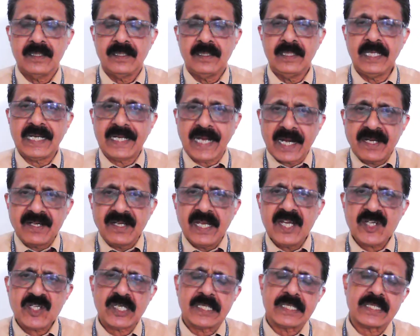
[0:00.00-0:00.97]
the
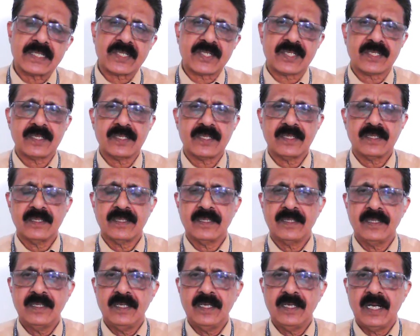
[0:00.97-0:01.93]
conditions
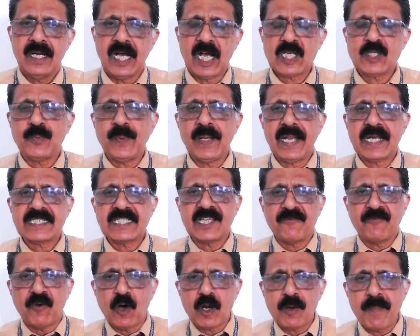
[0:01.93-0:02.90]
as well as the
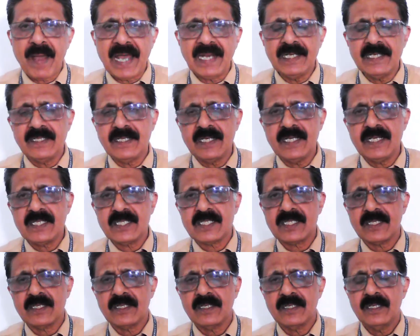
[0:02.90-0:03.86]
formalities
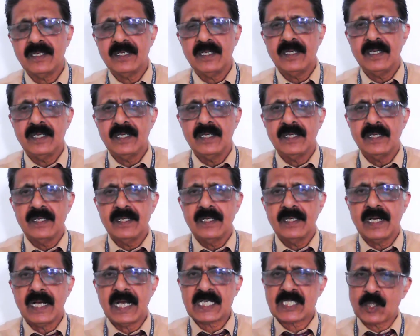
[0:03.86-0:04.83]

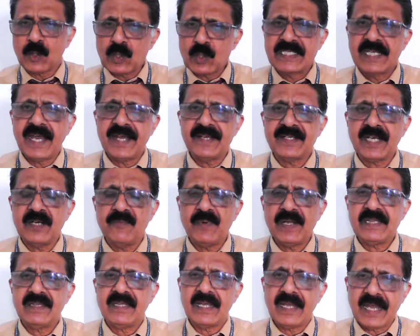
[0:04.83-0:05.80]
associated
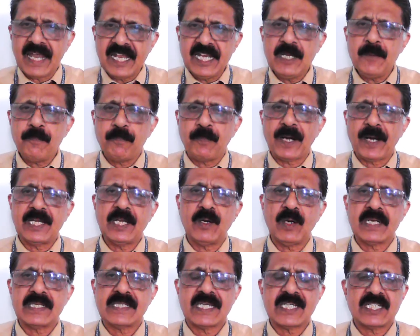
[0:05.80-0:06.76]
with any
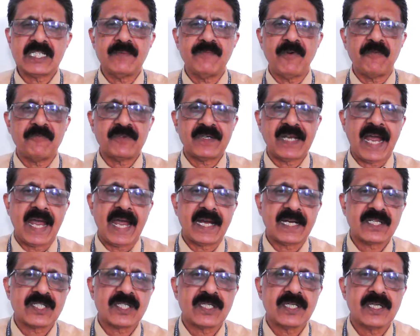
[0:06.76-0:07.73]
particular system of
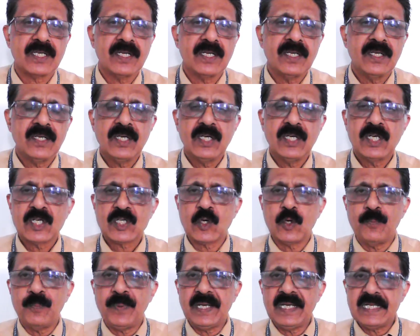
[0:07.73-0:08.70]
tax
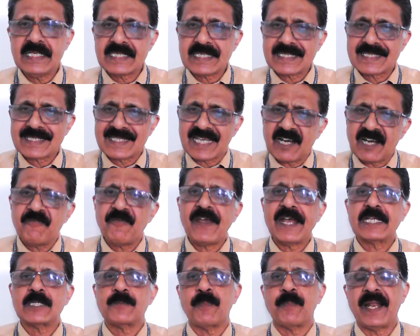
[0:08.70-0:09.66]
should be
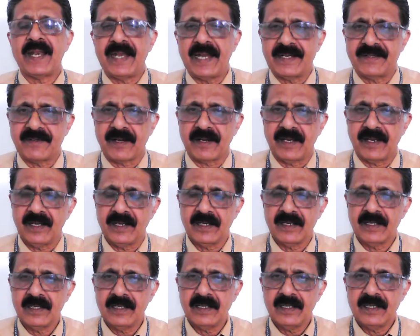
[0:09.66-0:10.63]
self-explanatory
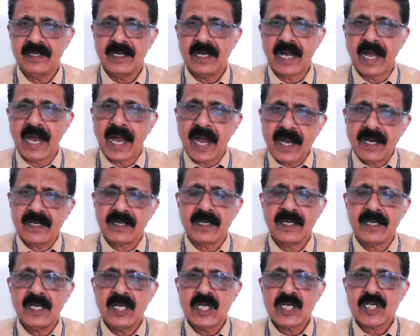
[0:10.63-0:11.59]
and
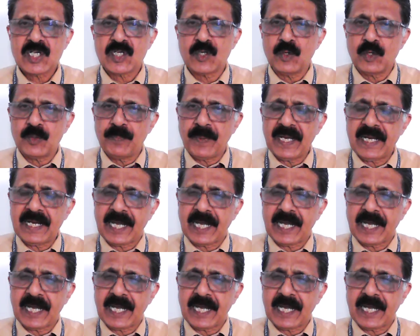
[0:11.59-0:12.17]
should be